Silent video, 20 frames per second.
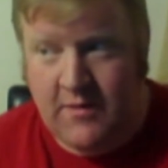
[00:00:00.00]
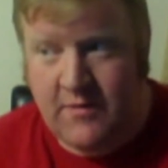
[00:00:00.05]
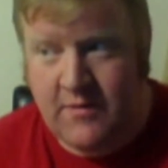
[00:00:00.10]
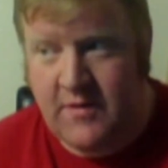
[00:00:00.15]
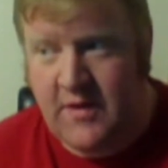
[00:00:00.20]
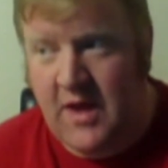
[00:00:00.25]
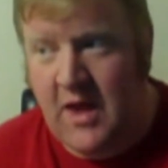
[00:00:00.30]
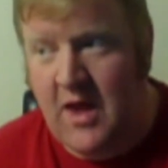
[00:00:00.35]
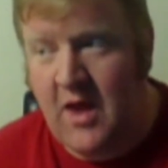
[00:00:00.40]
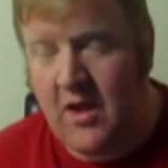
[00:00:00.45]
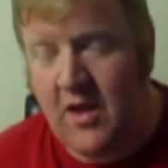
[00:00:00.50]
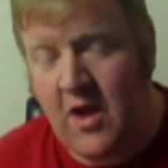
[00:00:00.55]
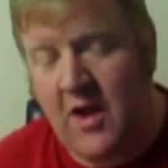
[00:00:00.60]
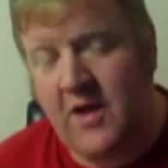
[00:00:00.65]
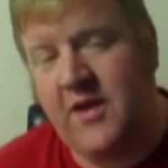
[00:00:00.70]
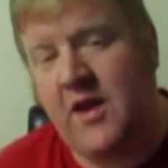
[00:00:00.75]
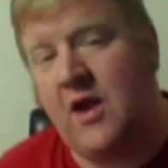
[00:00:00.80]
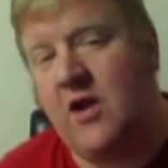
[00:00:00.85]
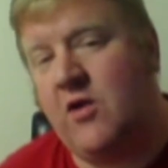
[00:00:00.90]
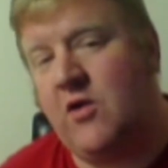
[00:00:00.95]
of the
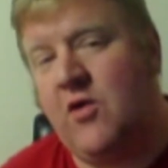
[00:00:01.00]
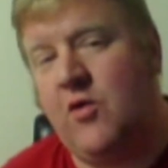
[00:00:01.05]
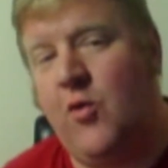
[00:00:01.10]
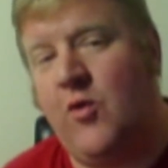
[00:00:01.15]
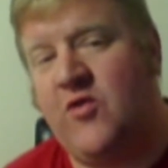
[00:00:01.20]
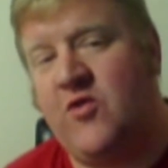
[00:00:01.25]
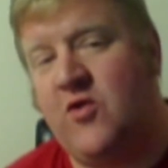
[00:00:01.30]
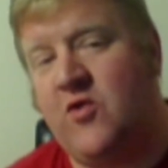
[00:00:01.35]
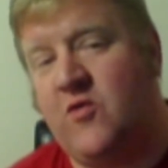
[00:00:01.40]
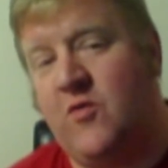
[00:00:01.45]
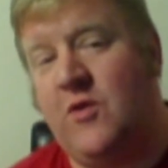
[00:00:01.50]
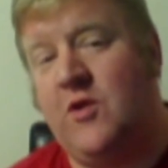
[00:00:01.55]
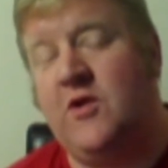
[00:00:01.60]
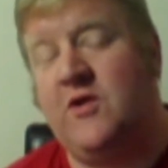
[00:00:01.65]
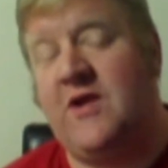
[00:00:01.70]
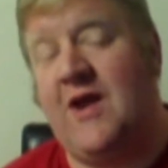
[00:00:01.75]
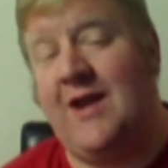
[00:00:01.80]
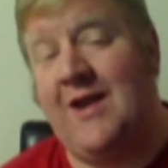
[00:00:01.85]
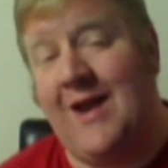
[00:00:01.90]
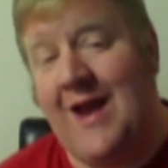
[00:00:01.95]
other Inquisitors we
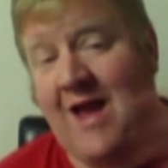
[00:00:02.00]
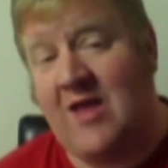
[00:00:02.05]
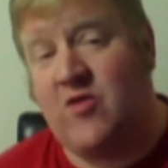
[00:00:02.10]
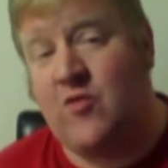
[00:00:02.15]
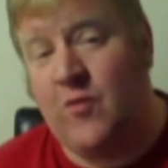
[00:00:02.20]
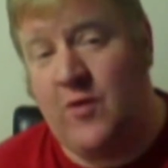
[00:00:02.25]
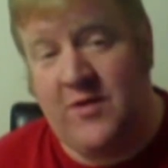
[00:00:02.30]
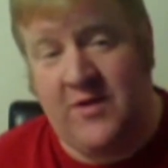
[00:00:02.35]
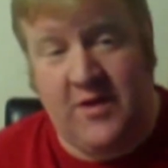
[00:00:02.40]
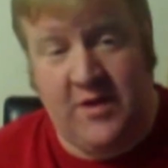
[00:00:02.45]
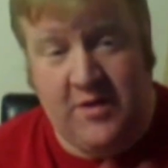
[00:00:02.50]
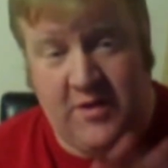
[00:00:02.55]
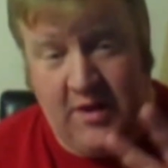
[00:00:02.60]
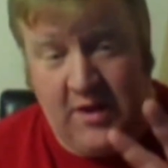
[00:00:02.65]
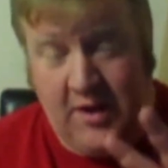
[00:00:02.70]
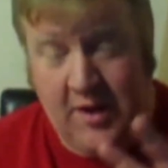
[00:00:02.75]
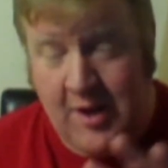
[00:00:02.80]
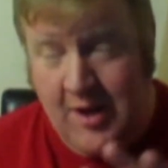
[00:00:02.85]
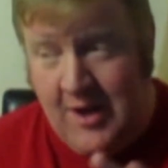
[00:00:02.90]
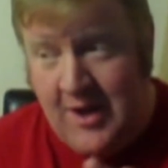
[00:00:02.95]
looked at last one,
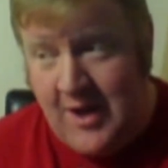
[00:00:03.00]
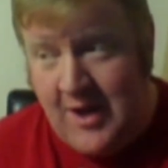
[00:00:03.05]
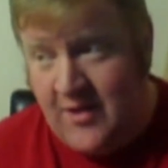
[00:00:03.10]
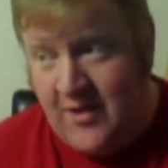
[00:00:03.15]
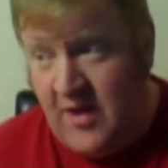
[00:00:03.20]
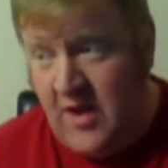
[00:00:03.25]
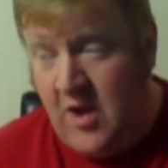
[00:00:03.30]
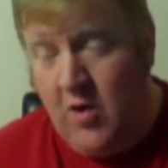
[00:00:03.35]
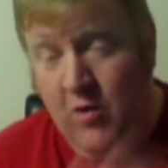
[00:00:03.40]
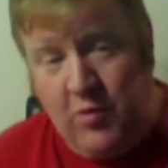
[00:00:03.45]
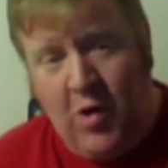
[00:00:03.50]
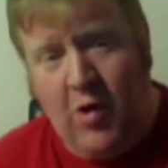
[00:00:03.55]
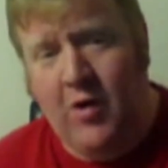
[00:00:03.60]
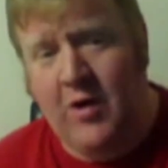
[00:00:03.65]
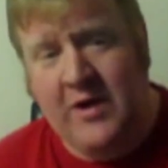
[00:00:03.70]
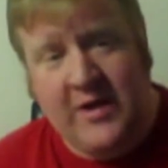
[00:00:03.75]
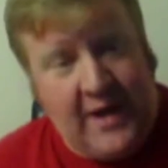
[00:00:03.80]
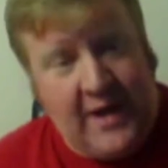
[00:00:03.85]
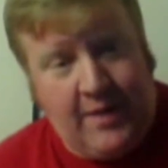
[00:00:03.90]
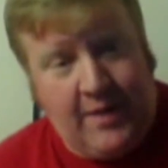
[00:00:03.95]
the
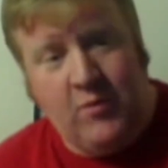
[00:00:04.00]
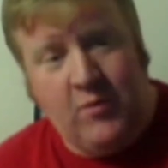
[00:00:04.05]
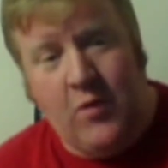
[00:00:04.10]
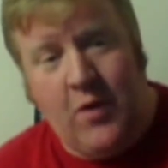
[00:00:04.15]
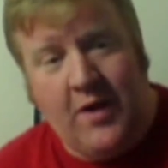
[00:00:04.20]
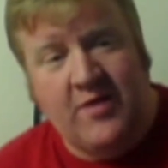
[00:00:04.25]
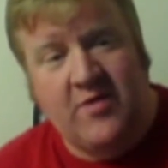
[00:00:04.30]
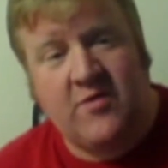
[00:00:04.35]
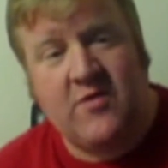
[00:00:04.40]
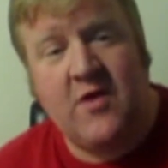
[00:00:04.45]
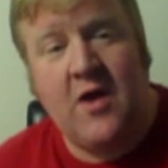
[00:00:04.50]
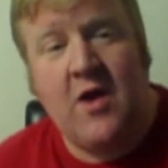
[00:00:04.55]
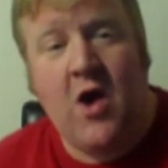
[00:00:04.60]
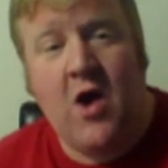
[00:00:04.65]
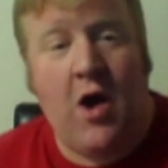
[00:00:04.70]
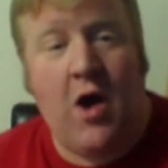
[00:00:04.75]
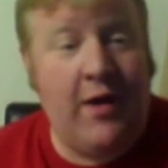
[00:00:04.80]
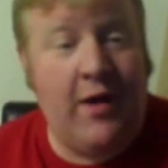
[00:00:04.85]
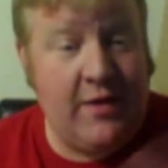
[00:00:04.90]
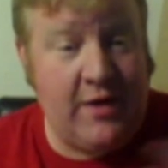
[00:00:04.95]
heroic named ones,
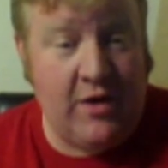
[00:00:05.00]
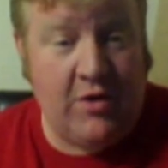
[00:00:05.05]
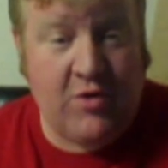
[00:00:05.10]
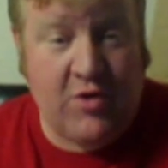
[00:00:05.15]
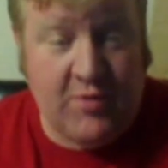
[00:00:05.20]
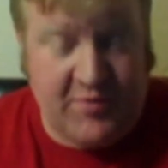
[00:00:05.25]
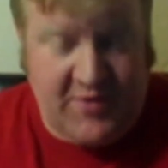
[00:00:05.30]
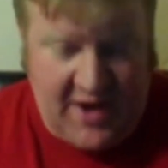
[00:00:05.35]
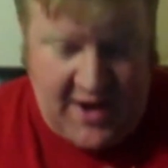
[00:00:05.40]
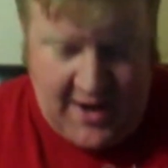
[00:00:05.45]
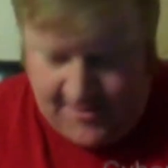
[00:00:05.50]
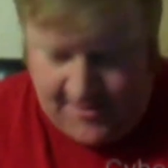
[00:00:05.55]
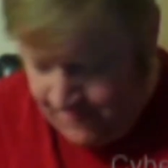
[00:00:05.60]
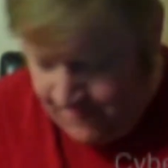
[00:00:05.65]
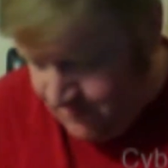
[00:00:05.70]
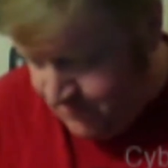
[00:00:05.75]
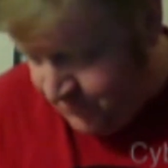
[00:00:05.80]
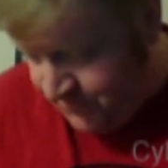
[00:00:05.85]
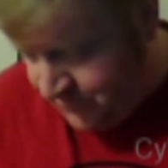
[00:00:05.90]
all leadership 10.